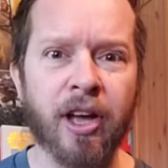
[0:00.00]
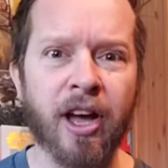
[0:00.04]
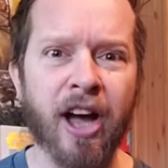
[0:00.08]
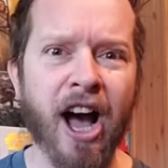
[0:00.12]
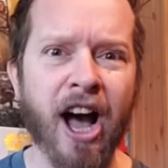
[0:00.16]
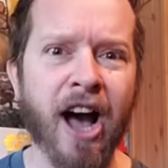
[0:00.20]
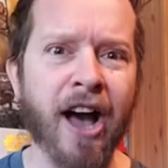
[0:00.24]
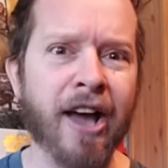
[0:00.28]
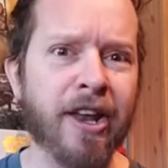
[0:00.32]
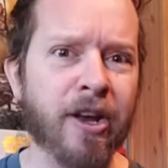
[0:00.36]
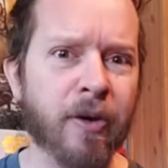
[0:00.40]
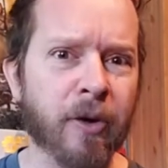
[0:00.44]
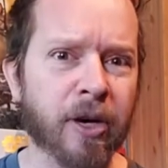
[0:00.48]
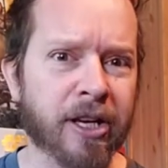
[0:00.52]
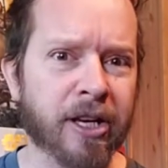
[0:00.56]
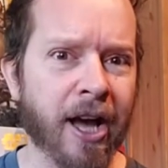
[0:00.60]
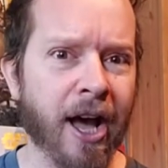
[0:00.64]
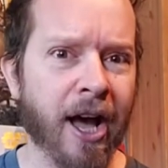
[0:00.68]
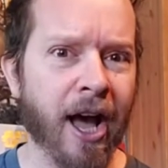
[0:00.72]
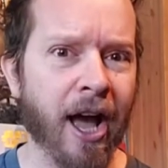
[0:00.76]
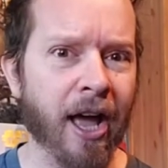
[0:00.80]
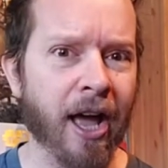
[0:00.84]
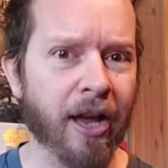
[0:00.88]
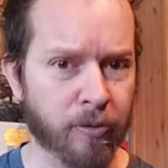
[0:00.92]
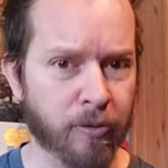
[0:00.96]
I know a
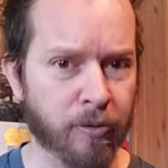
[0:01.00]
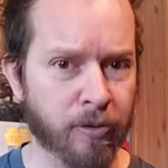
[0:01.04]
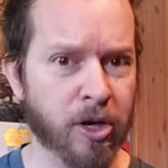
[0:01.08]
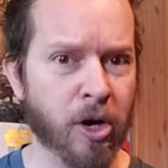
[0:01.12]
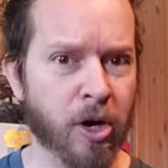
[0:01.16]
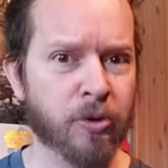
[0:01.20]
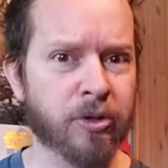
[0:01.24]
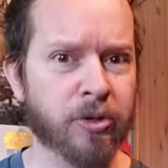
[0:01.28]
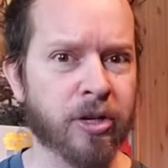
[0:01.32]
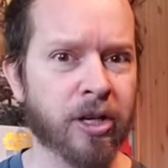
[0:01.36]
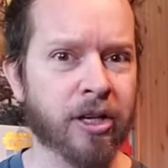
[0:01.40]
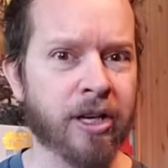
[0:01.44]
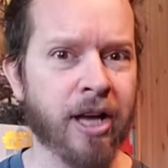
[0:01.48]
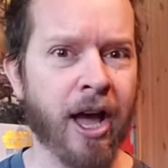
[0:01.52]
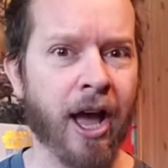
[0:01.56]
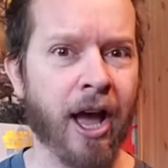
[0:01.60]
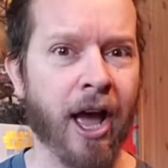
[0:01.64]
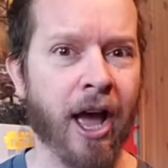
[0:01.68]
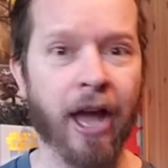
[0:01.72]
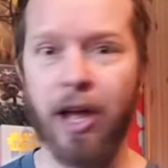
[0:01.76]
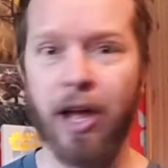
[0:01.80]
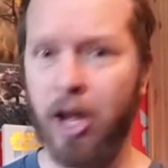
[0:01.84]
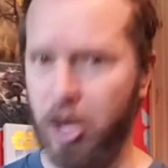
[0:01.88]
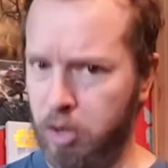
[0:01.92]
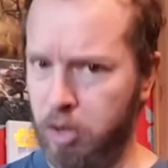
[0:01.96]
guy who knows a
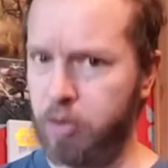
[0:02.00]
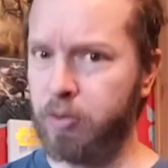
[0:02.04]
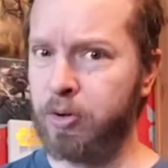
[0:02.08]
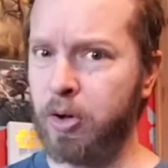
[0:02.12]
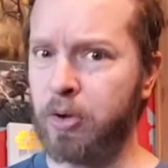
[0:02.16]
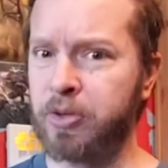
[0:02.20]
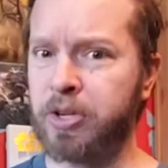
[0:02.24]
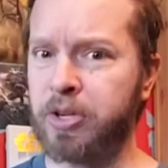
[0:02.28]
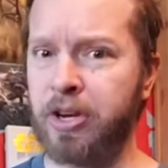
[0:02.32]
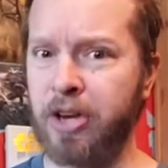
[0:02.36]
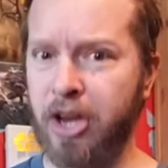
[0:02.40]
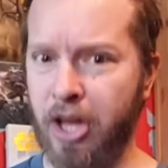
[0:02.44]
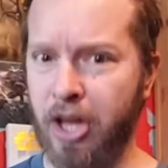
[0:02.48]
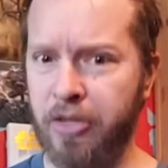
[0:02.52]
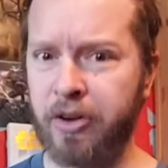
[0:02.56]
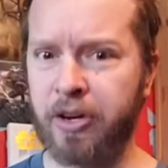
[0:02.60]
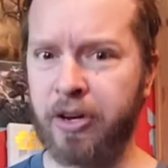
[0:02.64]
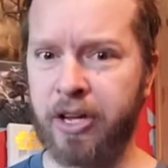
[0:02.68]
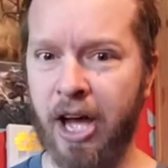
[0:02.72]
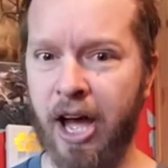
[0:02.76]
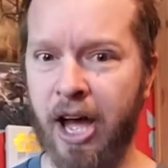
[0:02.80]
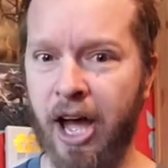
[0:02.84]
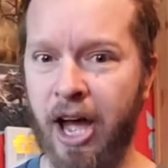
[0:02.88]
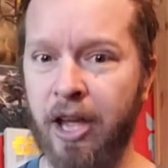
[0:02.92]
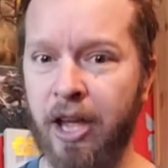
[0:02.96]
guy who knows another
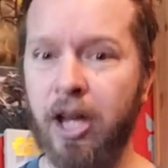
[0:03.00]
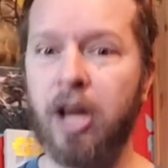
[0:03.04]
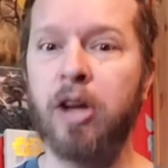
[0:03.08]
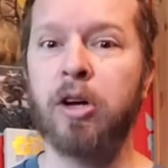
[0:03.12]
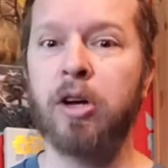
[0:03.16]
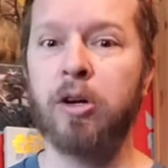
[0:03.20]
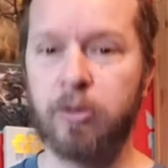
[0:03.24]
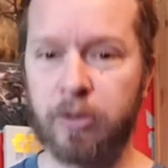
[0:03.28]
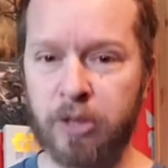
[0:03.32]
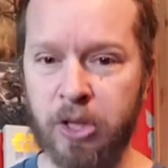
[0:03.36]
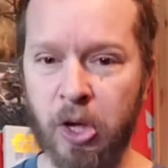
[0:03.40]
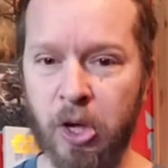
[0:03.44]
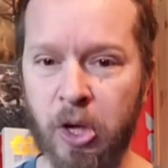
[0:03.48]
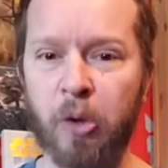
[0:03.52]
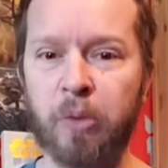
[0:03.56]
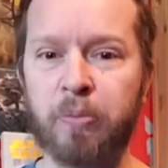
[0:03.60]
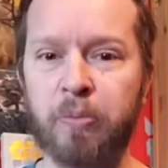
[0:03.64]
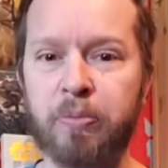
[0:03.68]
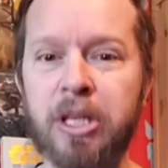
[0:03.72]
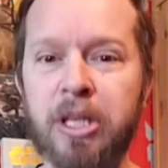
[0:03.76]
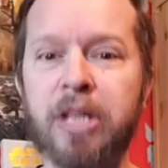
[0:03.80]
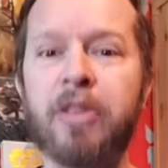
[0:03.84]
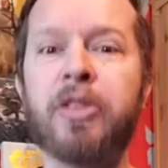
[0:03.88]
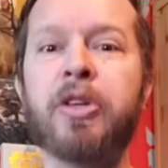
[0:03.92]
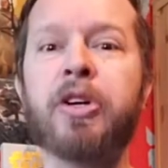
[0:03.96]
guy who told
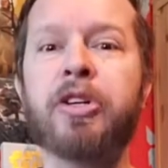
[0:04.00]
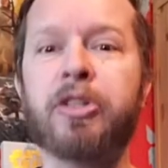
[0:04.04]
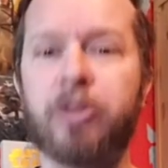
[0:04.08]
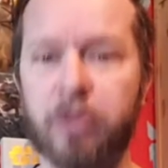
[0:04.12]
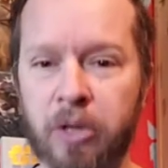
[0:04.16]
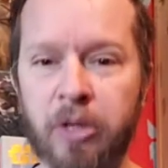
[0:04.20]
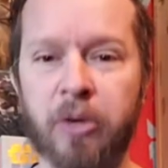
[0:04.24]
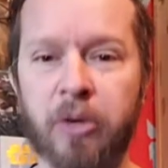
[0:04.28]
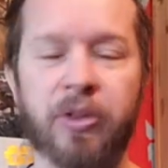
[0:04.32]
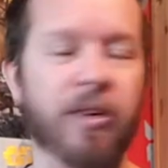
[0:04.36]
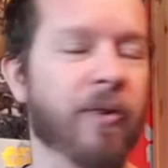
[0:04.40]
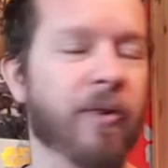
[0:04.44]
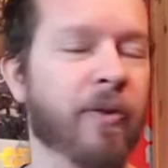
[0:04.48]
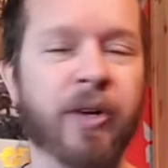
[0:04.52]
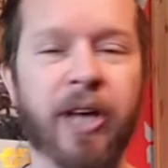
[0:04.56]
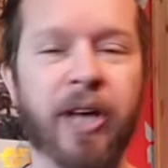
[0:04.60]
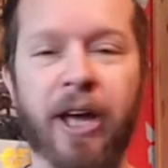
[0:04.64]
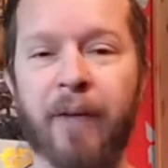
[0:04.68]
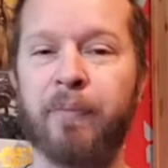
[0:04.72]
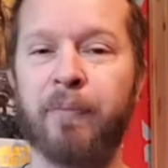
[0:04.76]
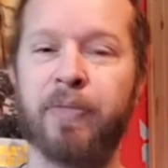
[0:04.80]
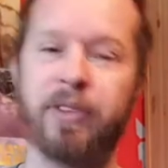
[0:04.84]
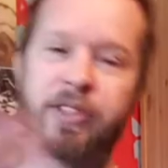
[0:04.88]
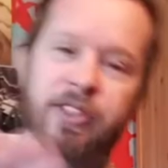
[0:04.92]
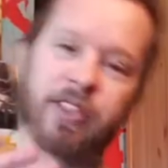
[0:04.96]
me the truth. Okay,
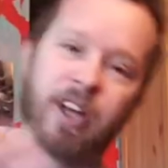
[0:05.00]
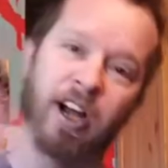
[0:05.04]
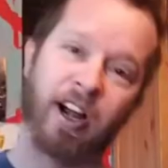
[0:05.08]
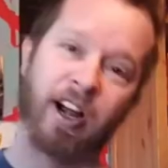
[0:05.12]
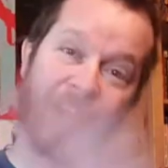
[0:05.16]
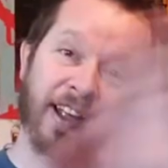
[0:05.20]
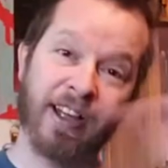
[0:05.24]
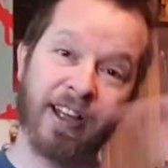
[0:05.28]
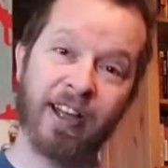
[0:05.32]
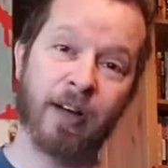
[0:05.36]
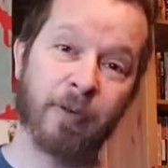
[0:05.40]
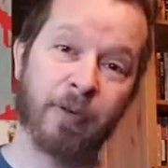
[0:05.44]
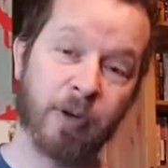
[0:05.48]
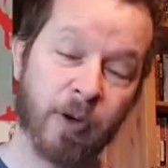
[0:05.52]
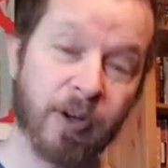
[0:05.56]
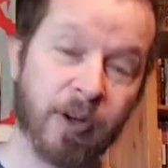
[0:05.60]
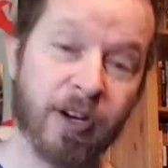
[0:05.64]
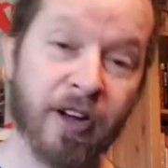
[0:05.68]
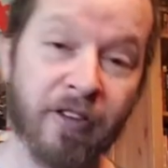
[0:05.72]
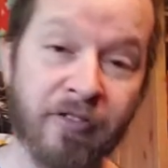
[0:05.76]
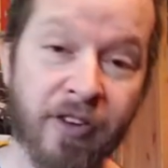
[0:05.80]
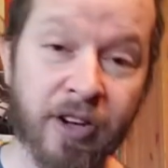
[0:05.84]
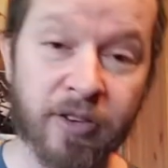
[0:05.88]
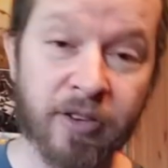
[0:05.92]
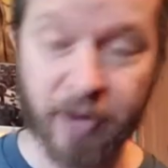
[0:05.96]
sorry. I'm going
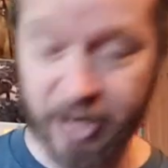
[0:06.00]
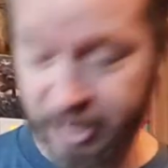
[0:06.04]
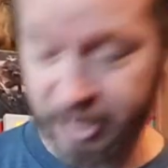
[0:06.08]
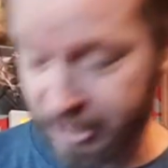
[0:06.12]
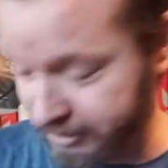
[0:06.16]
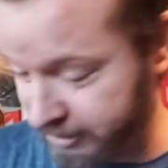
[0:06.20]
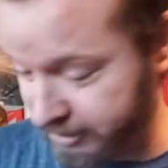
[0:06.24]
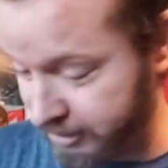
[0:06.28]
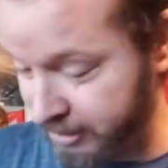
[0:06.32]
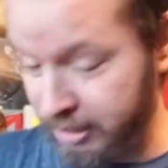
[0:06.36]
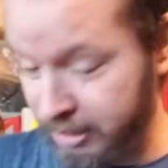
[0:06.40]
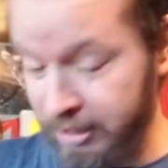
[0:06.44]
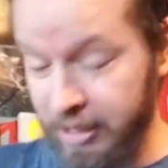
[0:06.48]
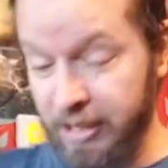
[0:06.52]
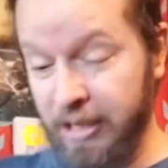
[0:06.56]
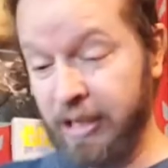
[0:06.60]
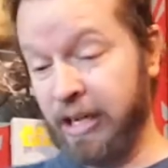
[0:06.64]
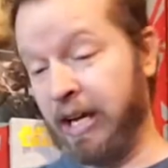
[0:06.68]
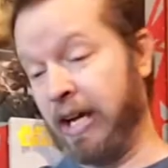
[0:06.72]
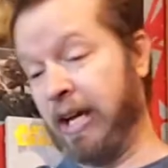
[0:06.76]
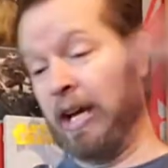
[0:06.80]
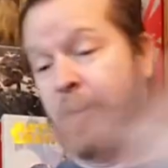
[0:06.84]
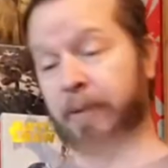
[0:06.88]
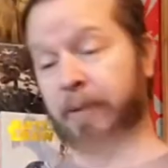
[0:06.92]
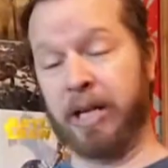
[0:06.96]
off on rants.
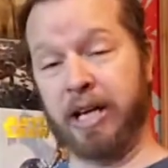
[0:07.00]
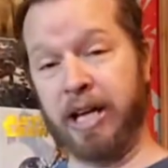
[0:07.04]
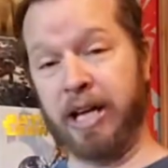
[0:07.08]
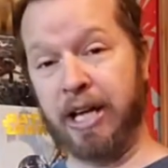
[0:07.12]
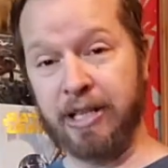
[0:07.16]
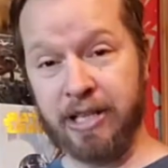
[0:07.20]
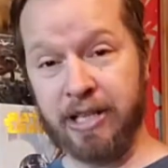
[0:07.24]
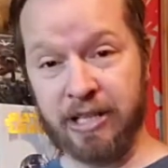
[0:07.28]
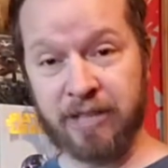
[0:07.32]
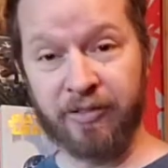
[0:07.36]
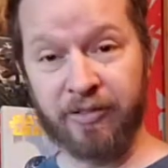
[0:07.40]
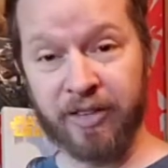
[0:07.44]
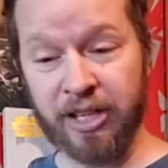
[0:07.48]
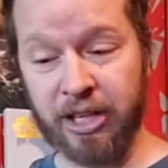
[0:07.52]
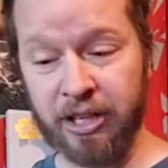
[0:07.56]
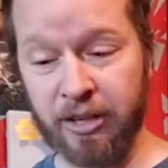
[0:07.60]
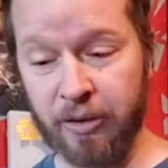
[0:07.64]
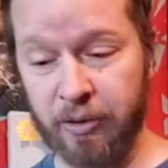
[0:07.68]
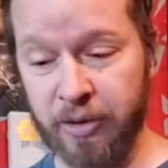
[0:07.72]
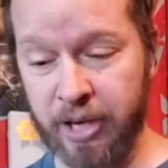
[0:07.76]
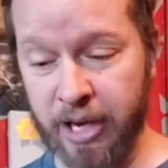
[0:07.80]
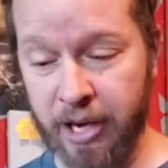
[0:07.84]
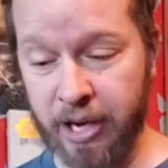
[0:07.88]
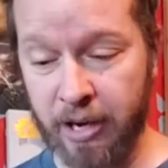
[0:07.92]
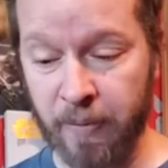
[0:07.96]
I've got to end this video
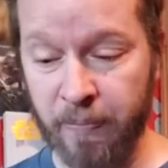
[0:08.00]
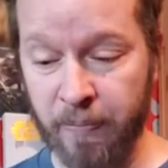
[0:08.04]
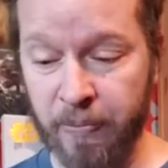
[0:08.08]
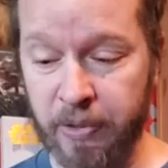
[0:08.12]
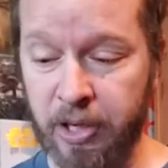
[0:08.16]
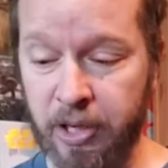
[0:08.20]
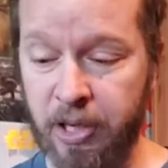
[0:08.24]
now.